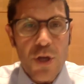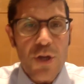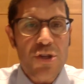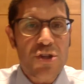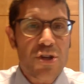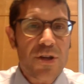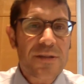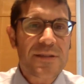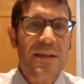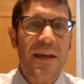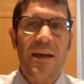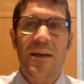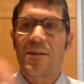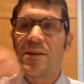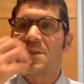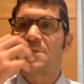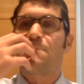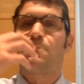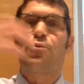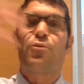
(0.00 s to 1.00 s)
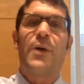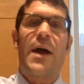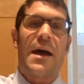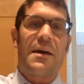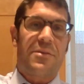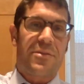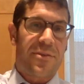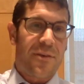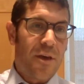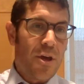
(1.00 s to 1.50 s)
Just like this
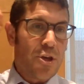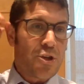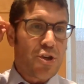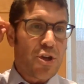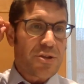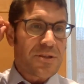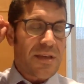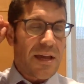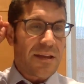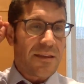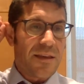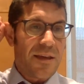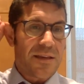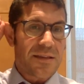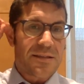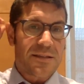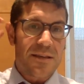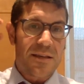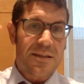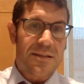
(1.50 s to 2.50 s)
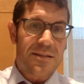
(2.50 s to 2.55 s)
breath. Just like this